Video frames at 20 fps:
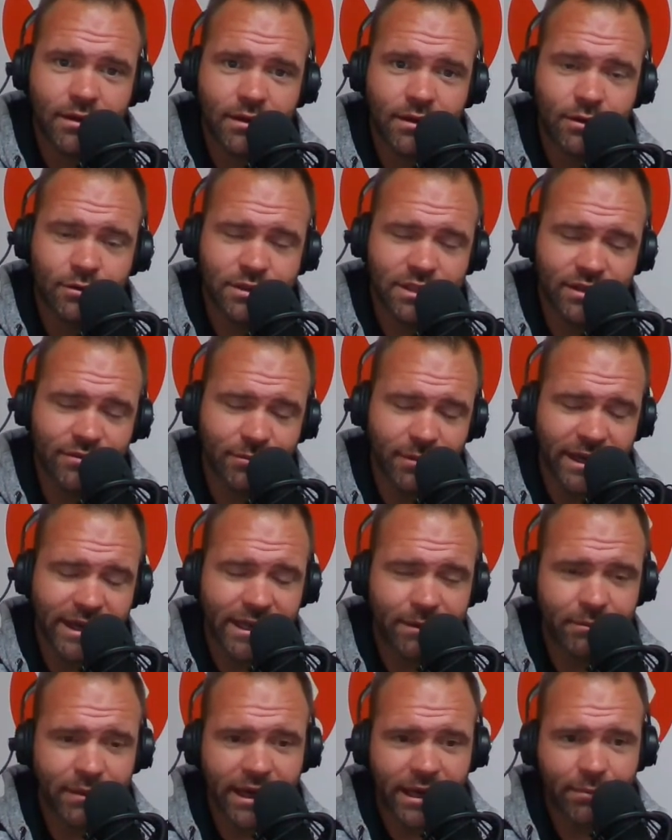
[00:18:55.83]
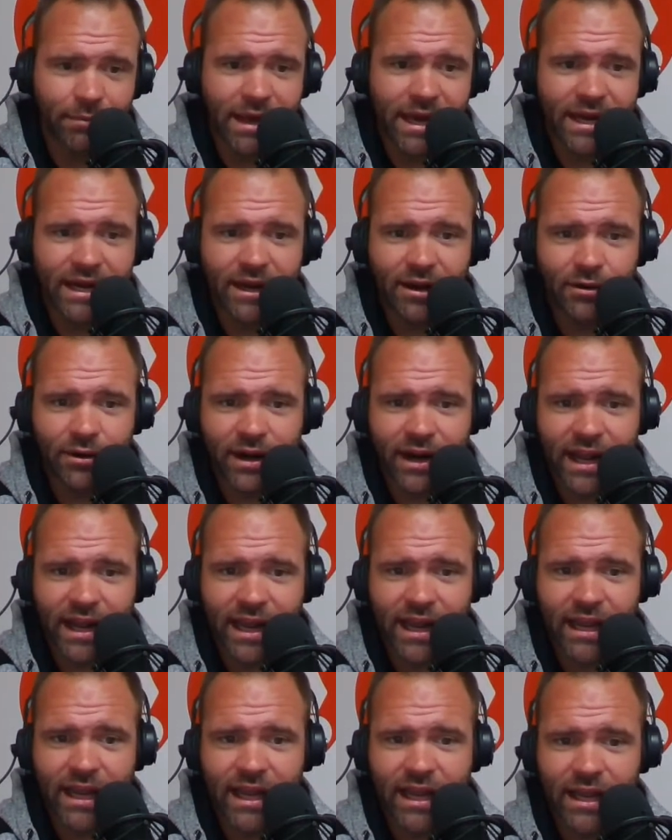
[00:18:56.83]
host of Mike and Mike Manhour.
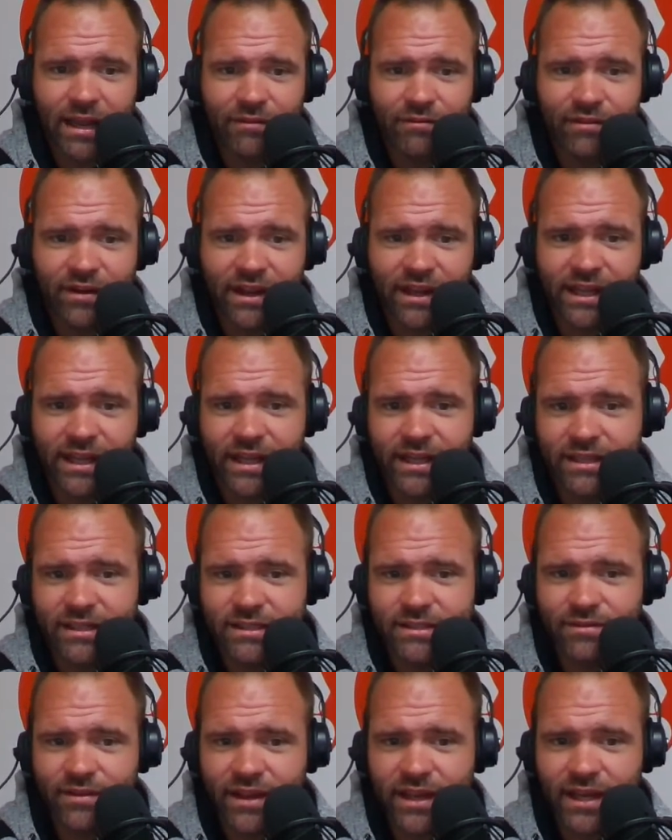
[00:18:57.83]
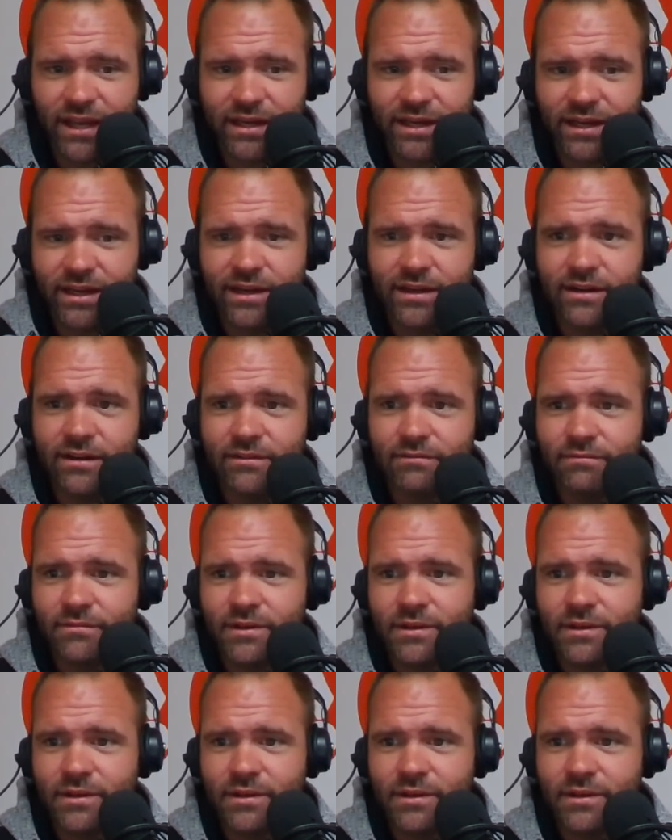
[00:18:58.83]
Hey, Vikings fan here.